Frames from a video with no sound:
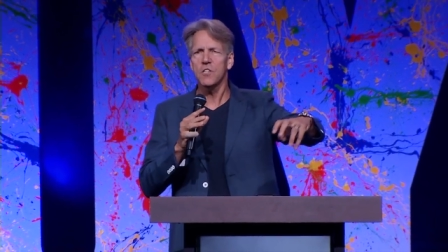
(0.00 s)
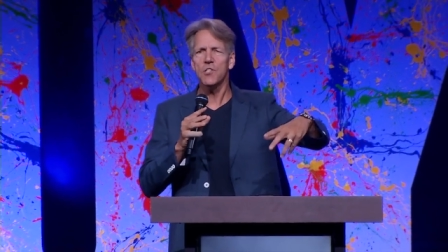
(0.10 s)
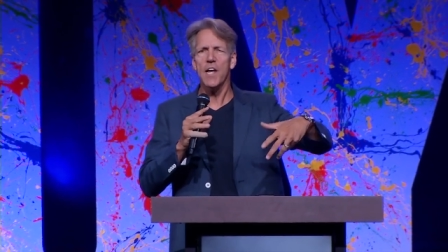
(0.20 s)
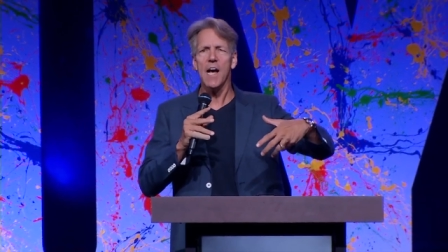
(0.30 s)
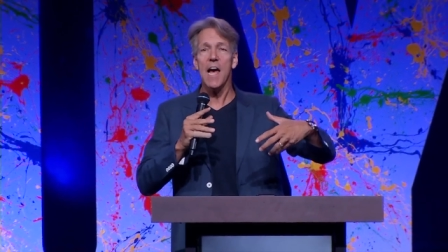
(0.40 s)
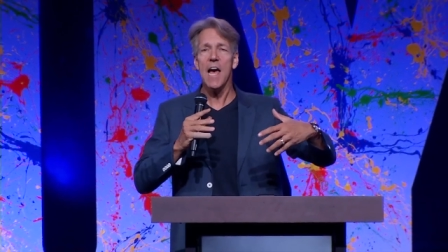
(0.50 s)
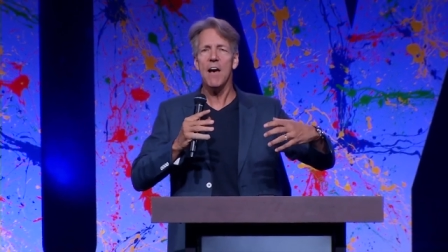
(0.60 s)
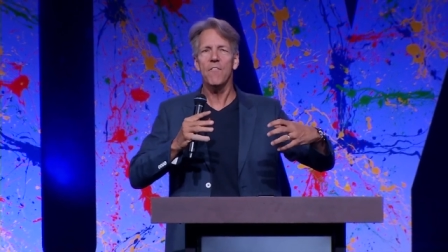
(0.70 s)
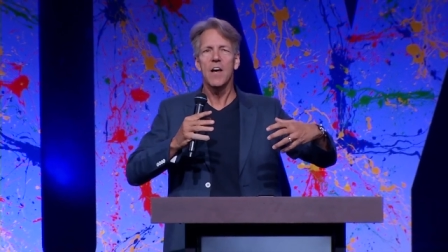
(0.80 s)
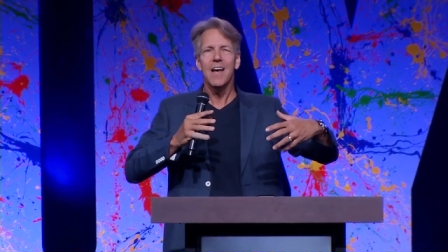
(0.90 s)
saying, I
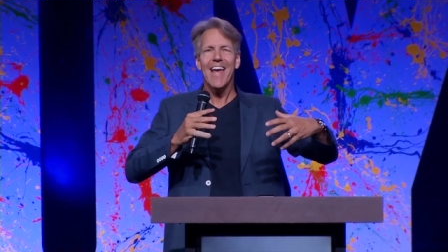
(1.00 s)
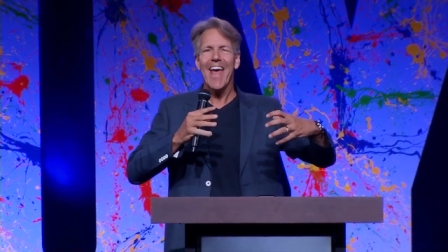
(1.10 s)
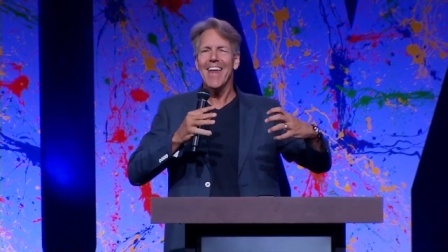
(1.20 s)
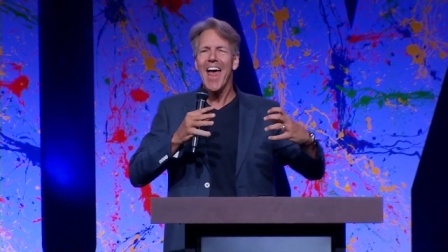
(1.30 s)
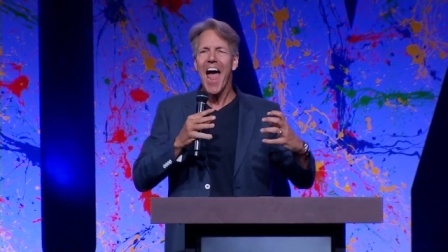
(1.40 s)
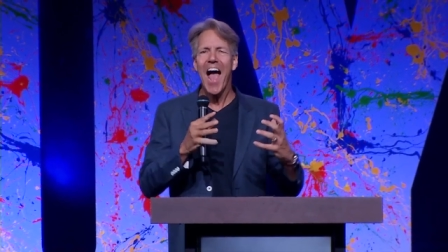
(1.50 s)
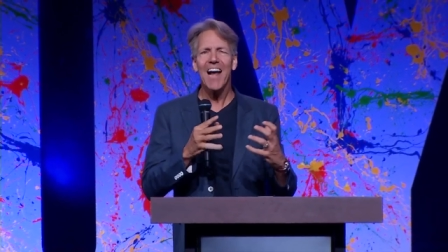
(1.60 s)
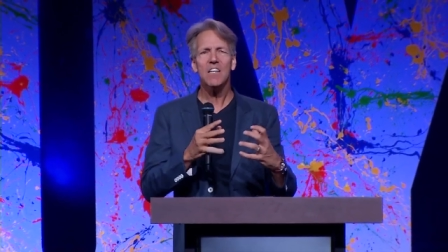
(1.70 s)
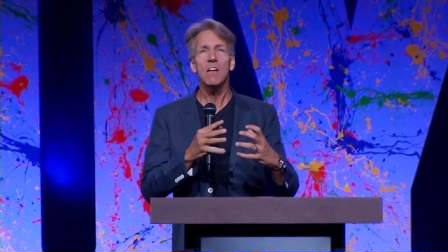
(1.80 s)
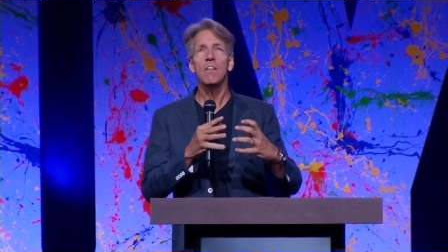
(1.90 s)
have an
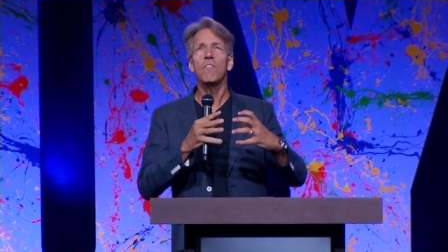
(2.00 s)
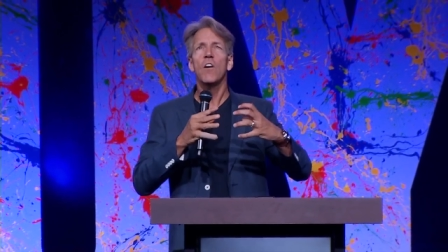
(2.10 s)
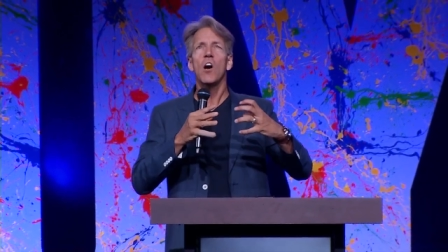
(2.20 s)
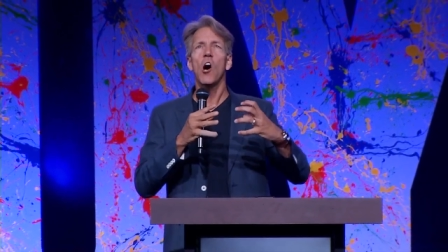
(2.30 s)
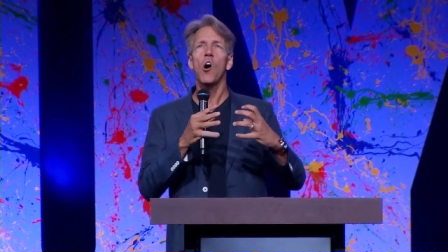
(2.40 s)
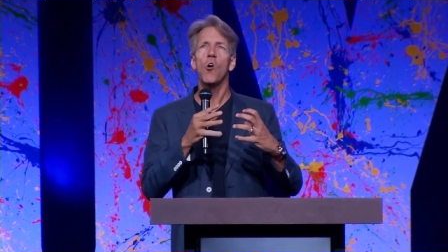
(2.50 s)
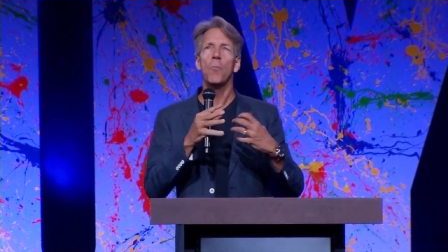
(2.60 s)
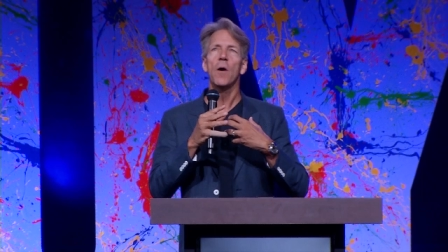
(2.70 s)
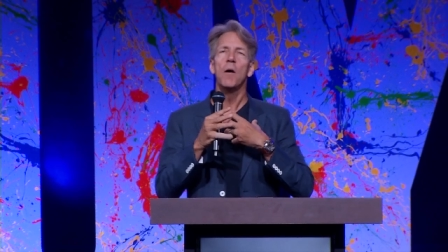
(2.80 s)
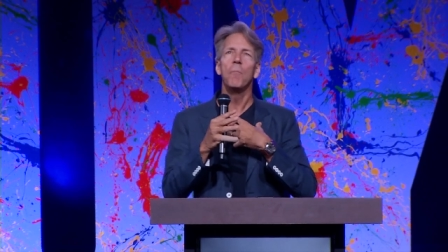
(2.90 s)
active hope.